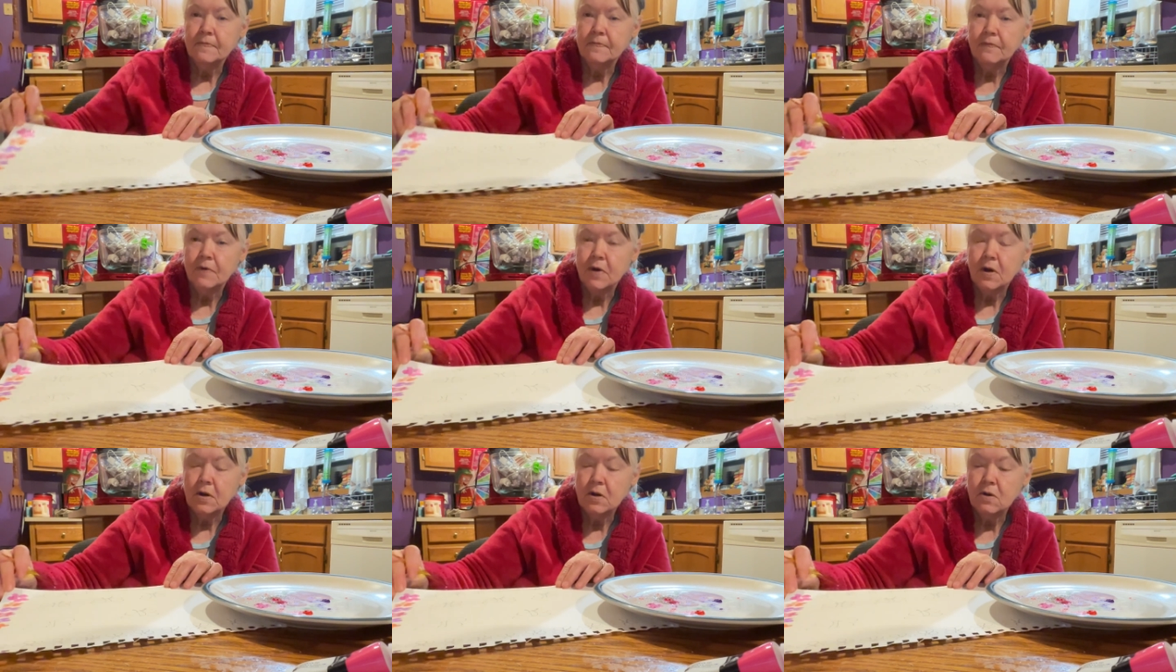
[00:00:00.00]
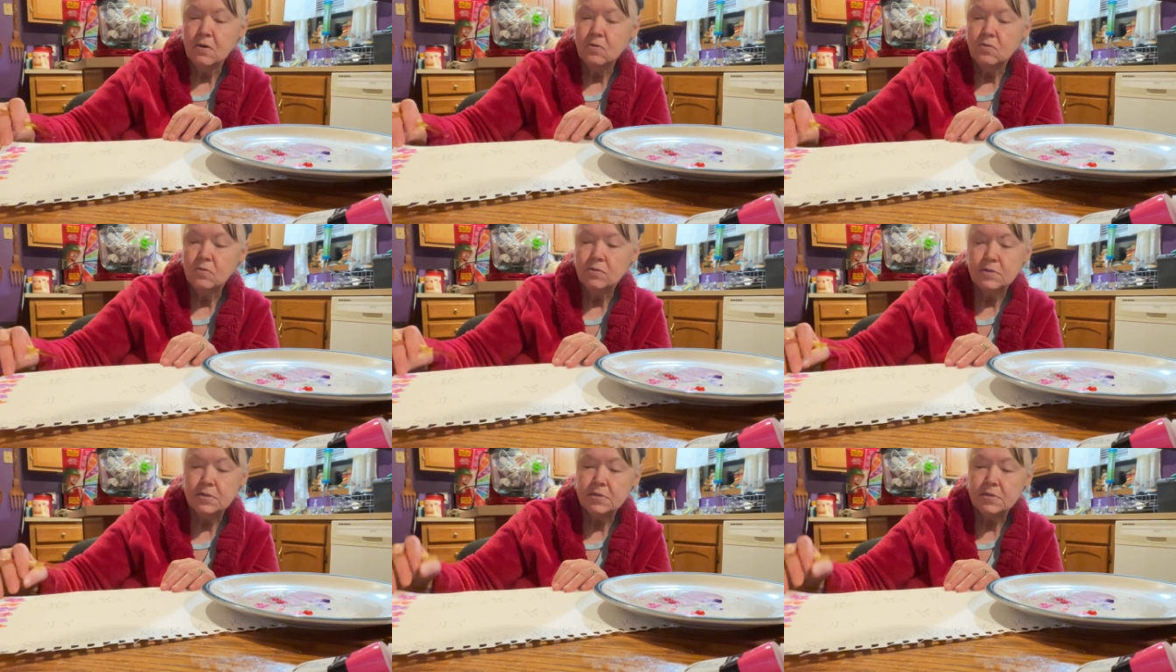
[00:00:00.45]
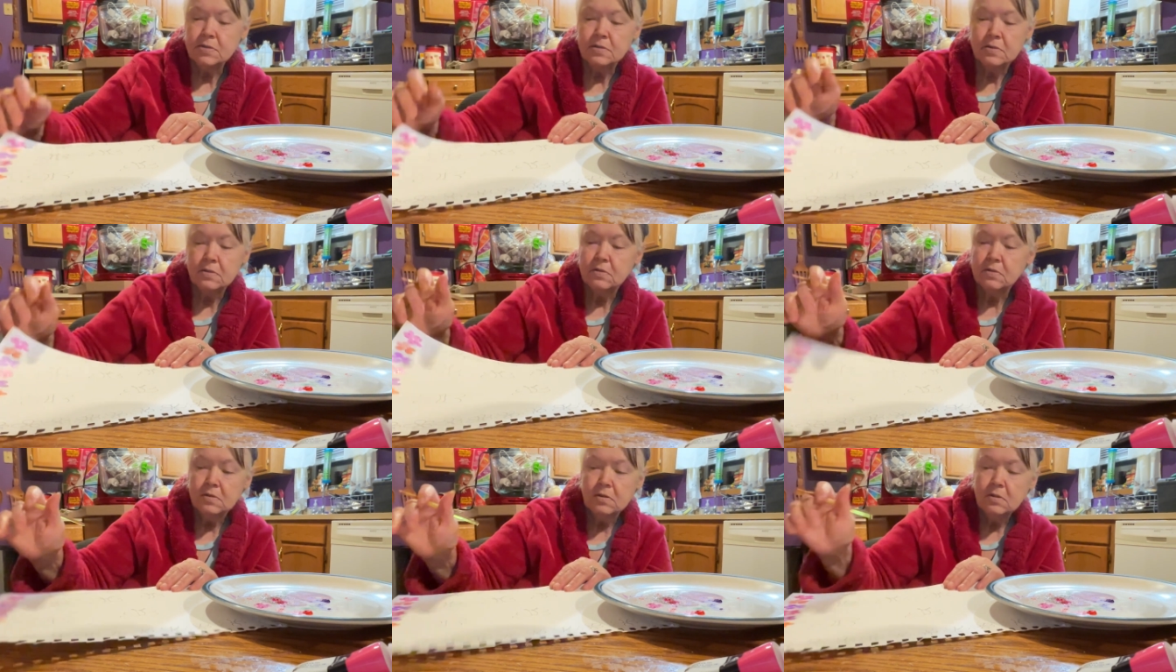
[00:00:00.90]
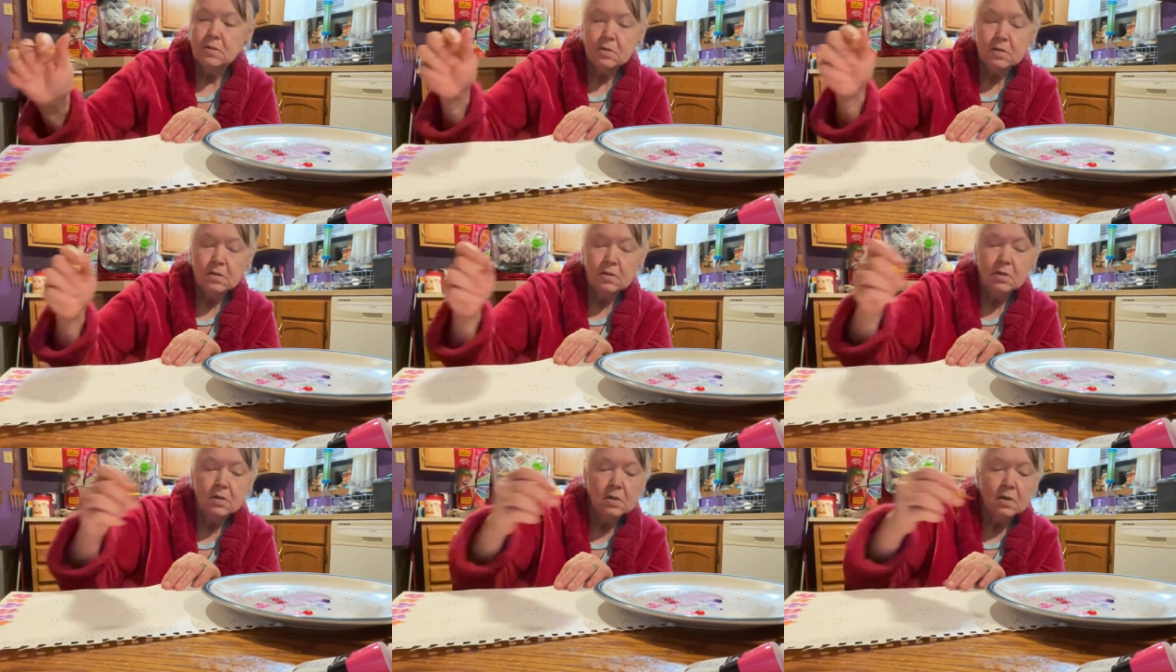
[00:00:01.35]
folks?
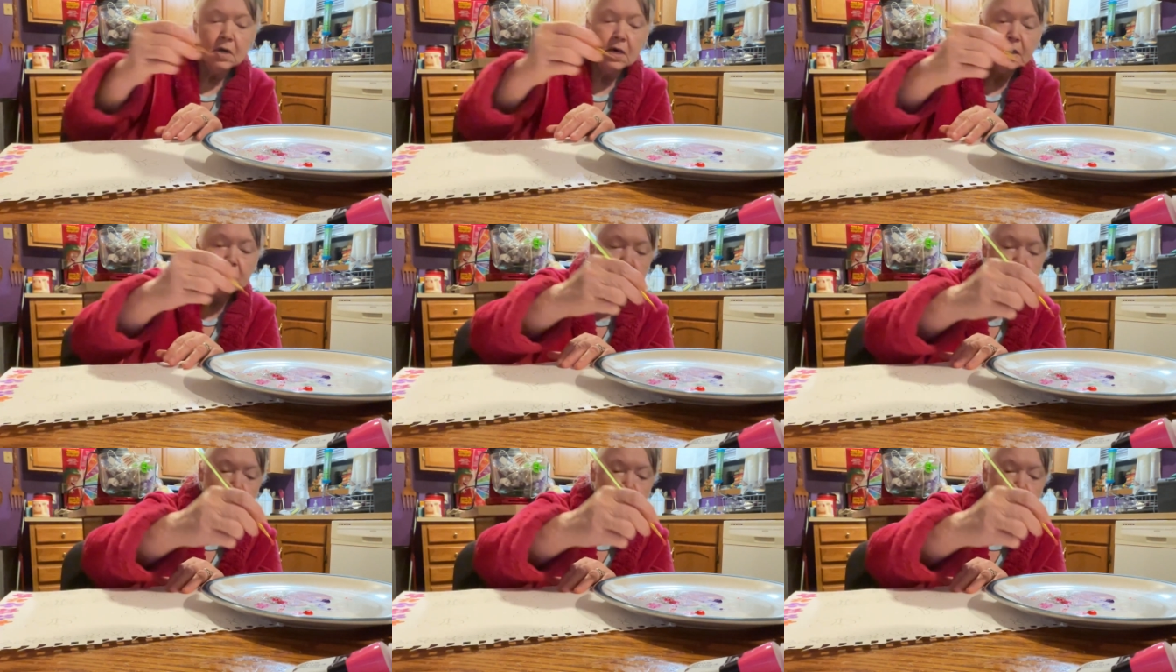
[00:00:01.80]
That's a